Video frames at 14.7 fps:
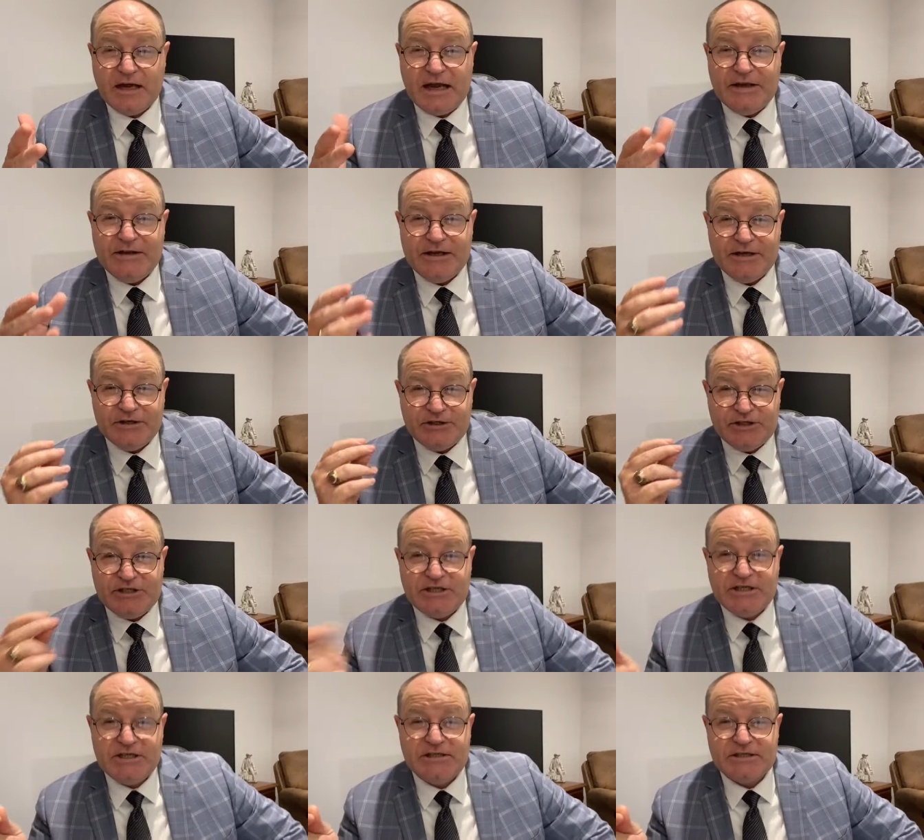and then
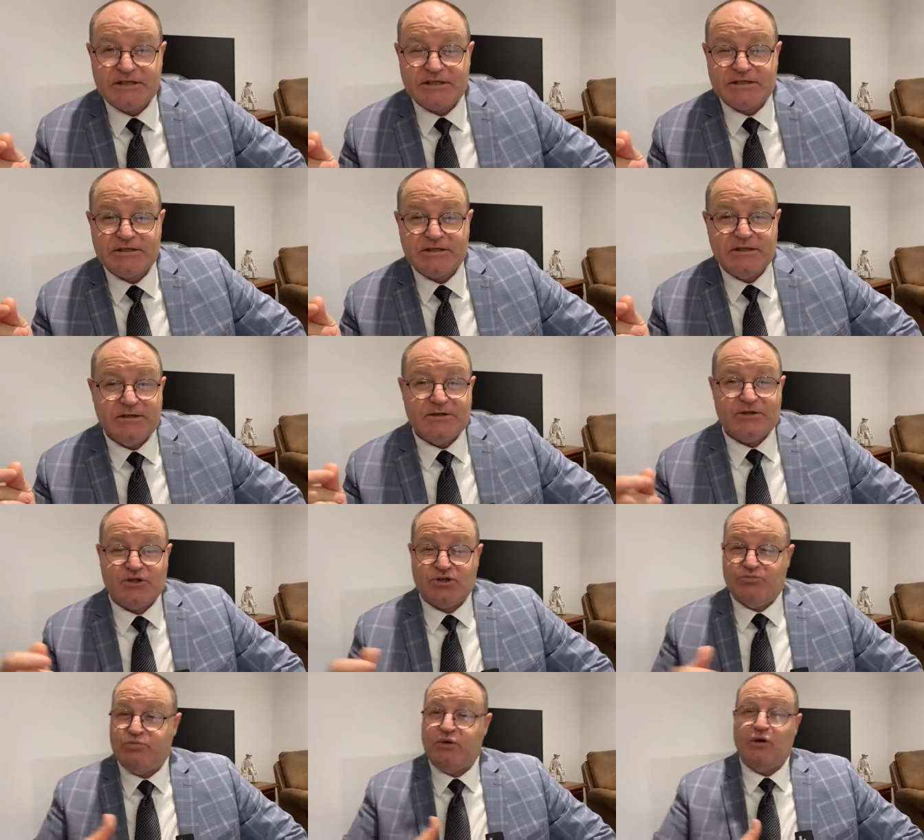Jesus
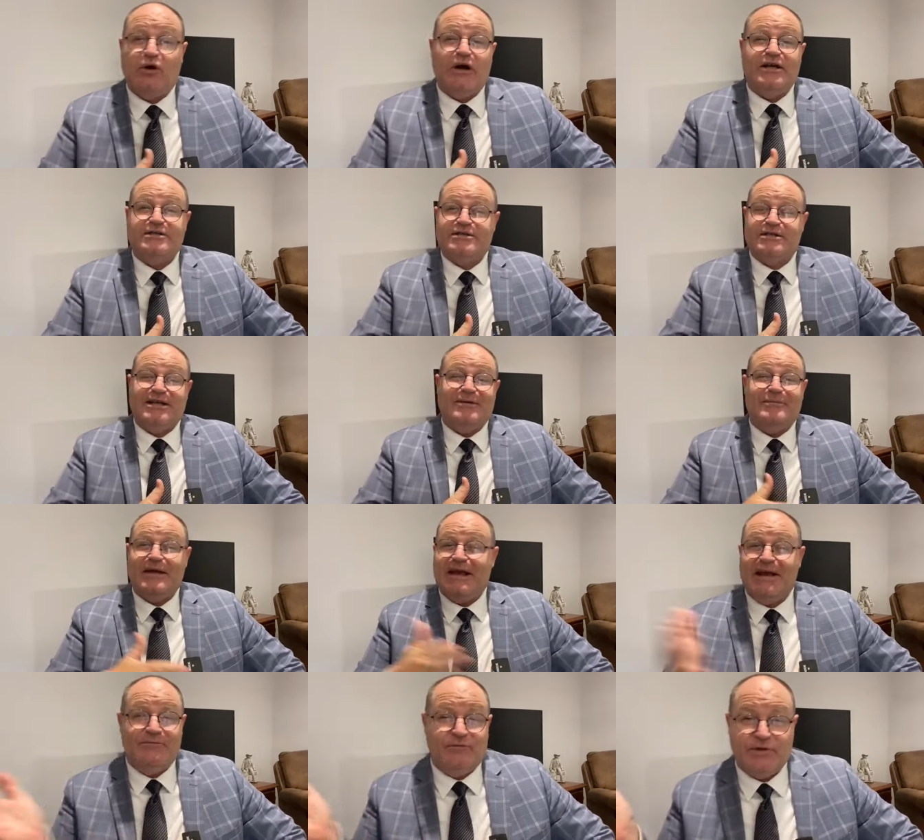supplies them
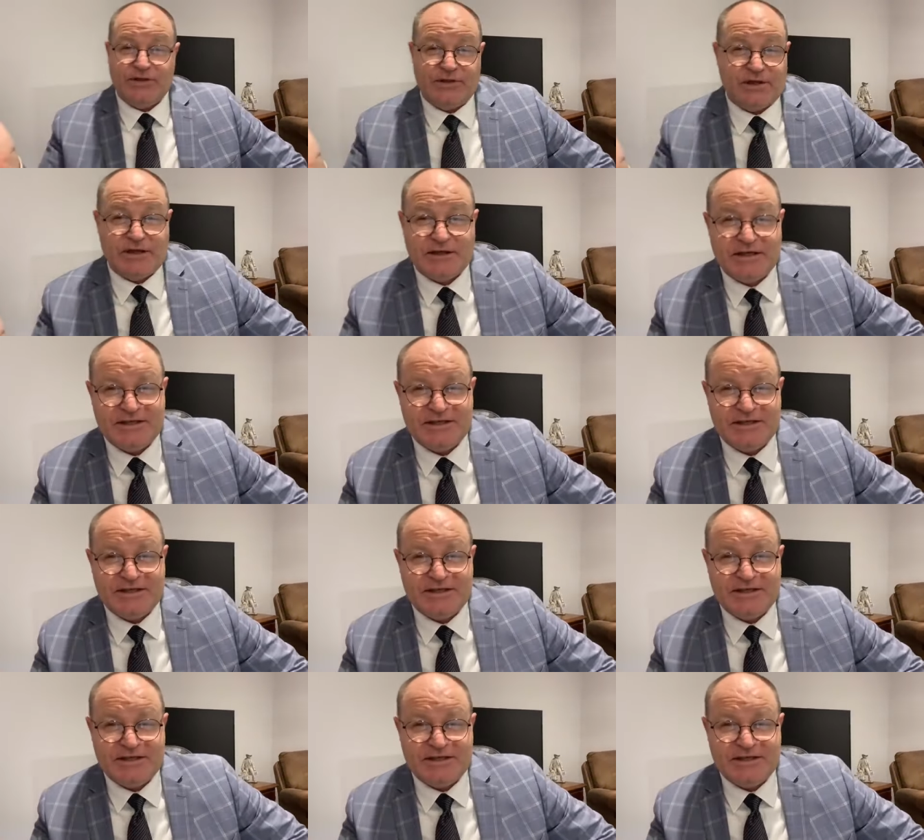everything.